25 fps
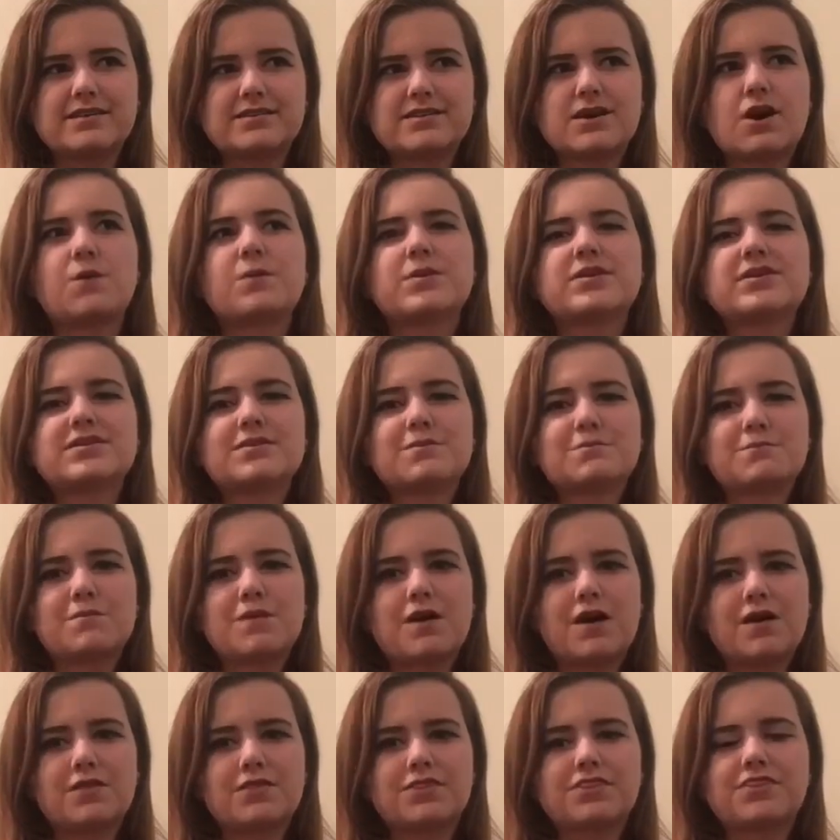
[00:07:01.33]
is always the
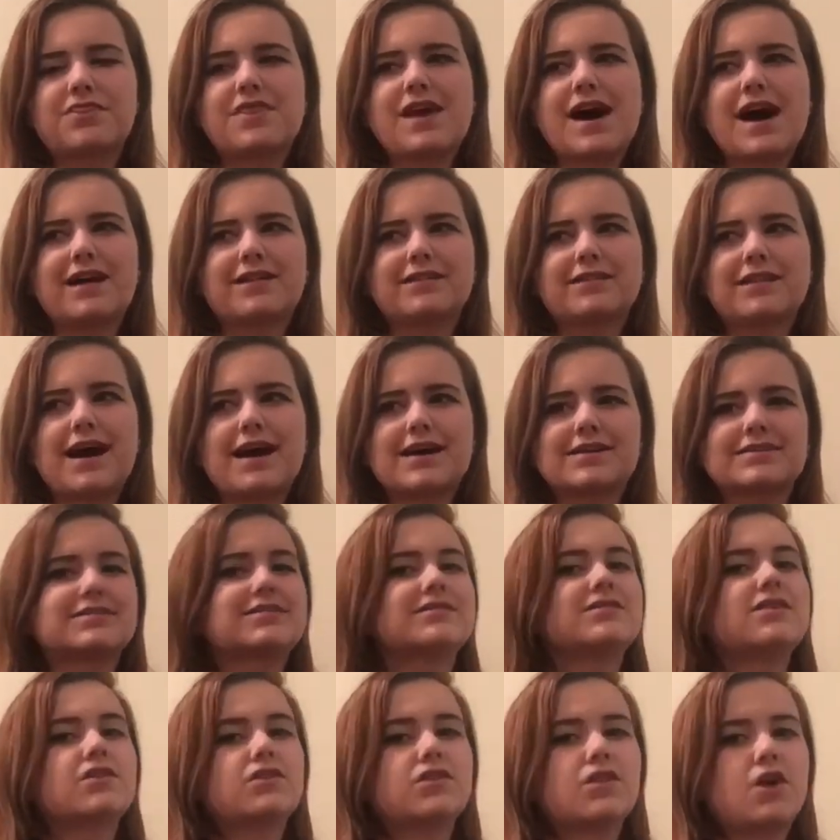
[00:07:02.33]
month that lasts
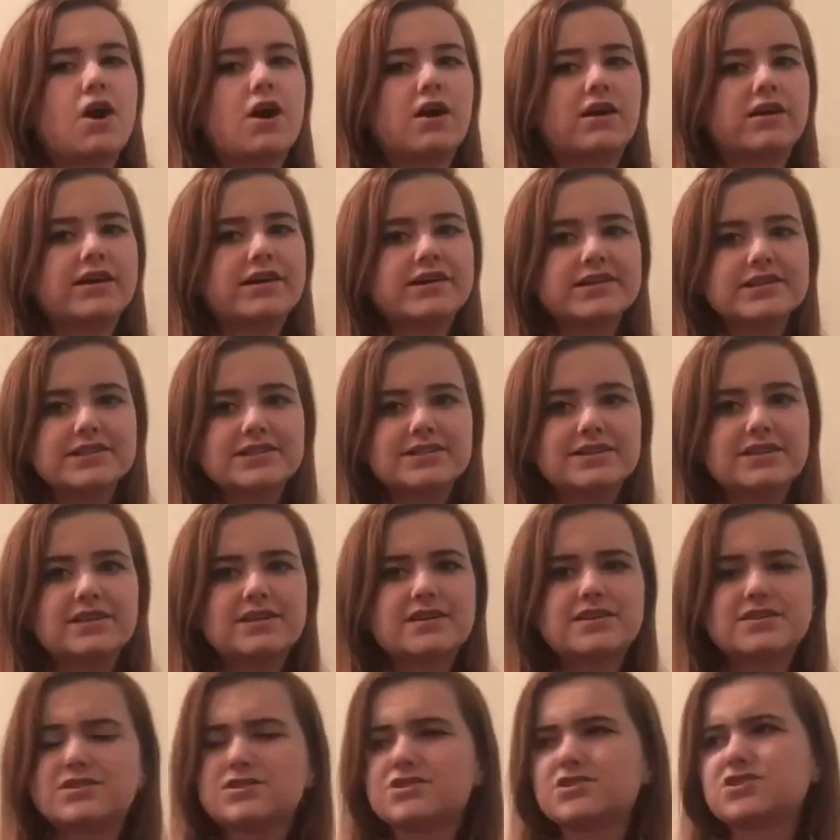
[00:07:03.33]
the longest,
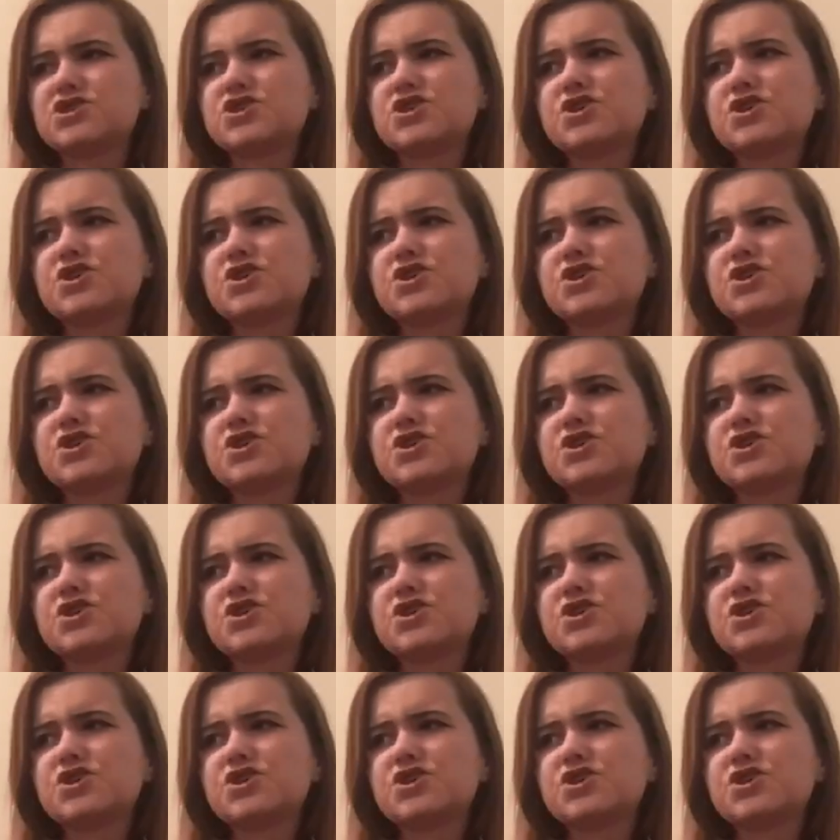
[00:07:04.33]
because